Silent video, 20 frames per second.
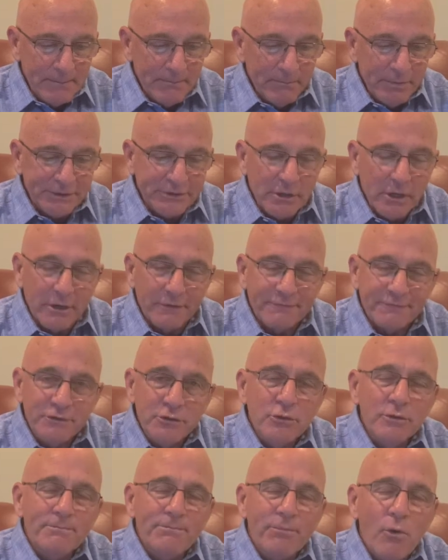But there are a
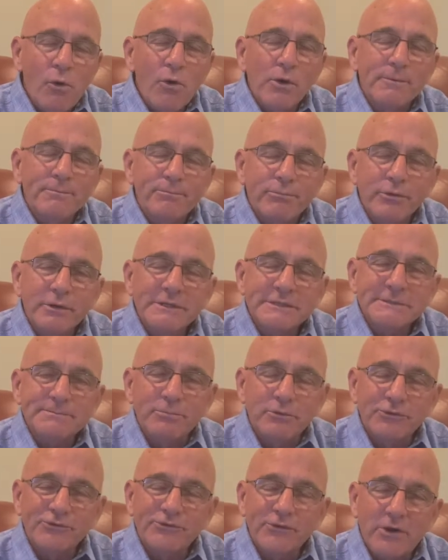few important
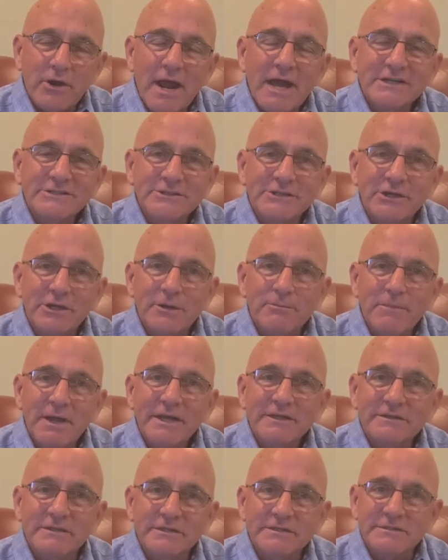principles that are actually going to
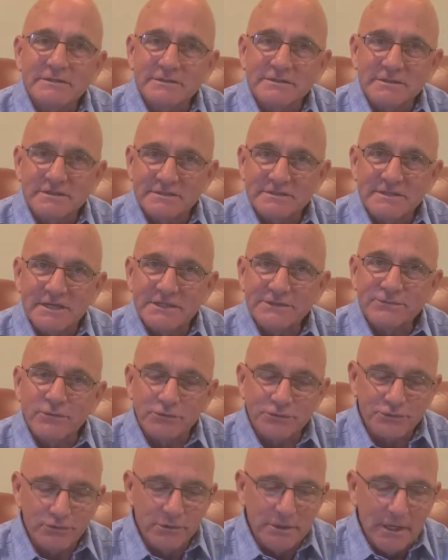make this a successful
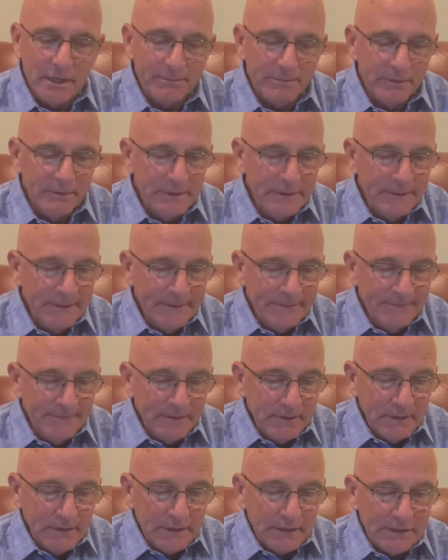trip.
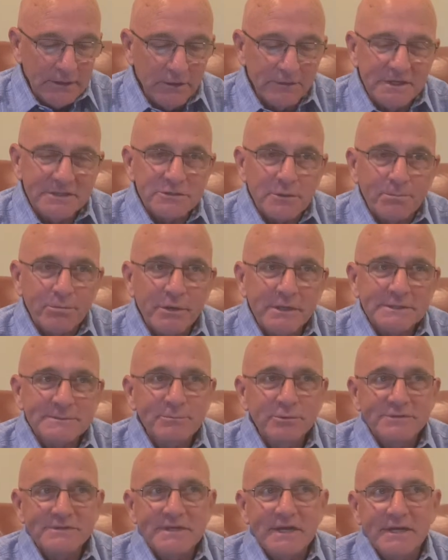You know, these are
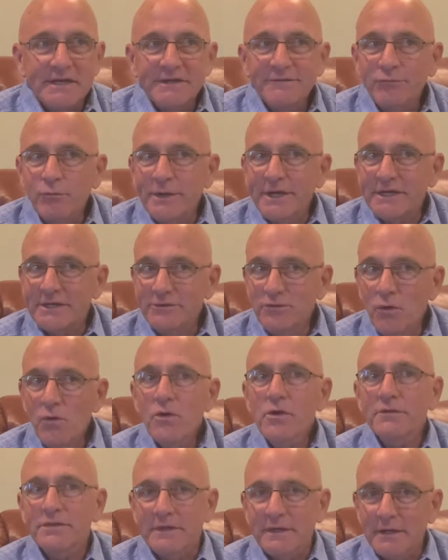principles that if we
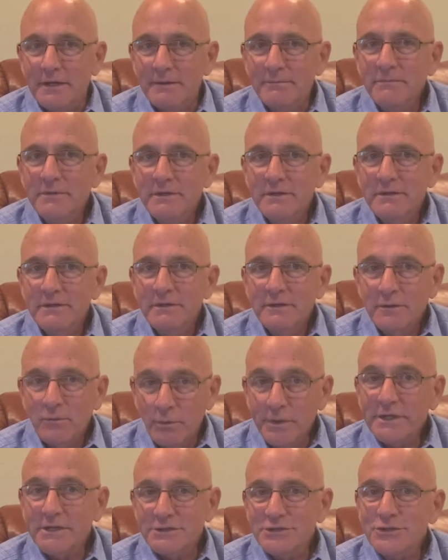ignore them,
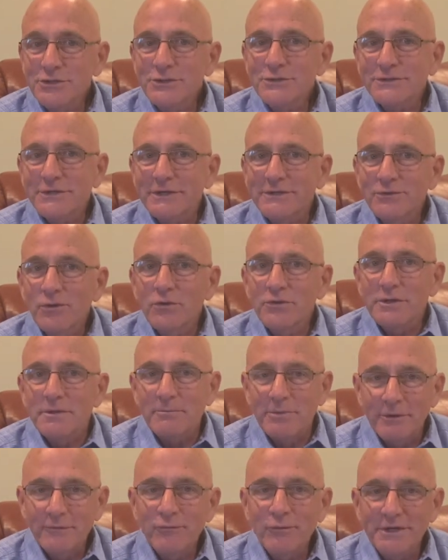we can choose to ignore them,
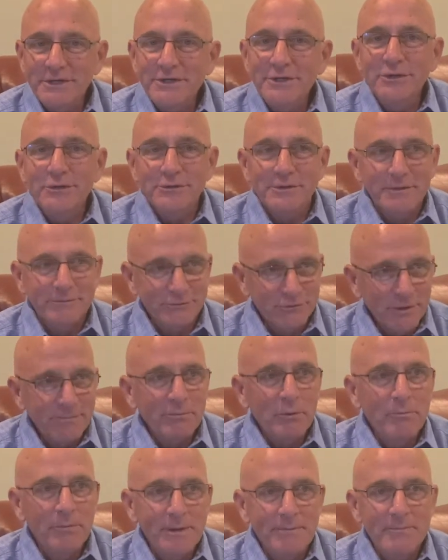but if we do, the trip
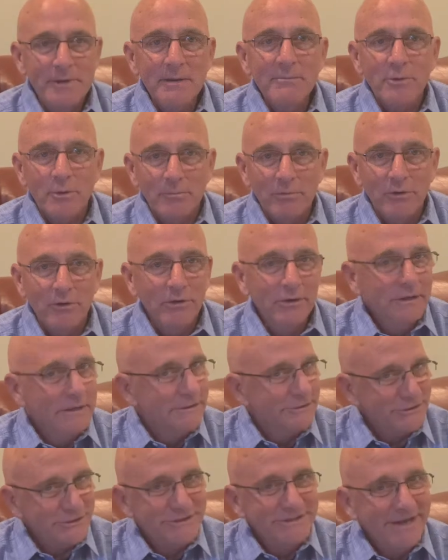will be memorable,
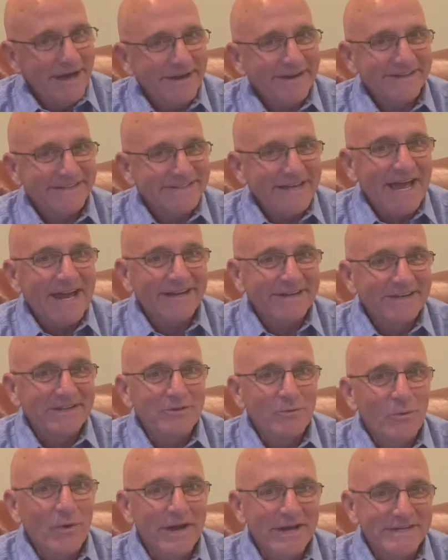just not exactly in
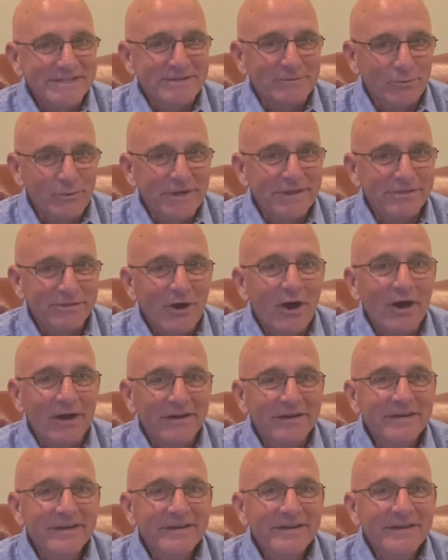the ways that we
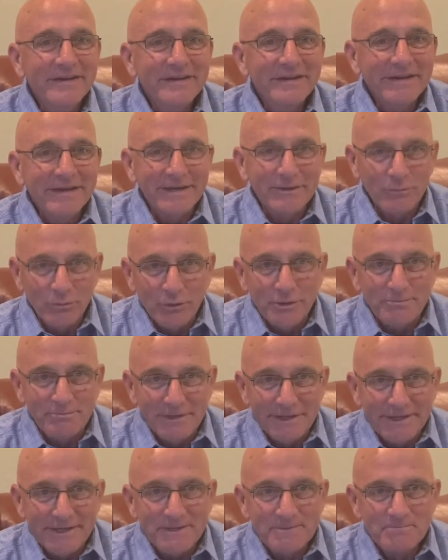thought it would
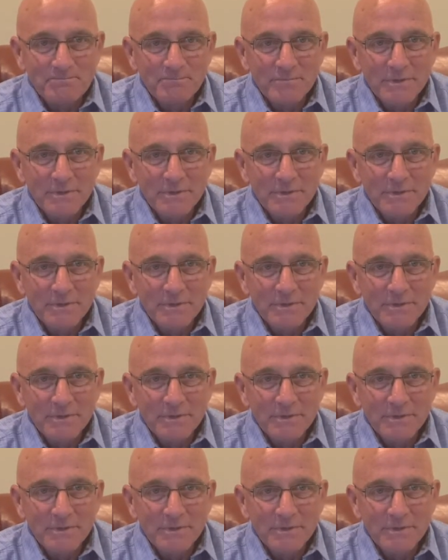be.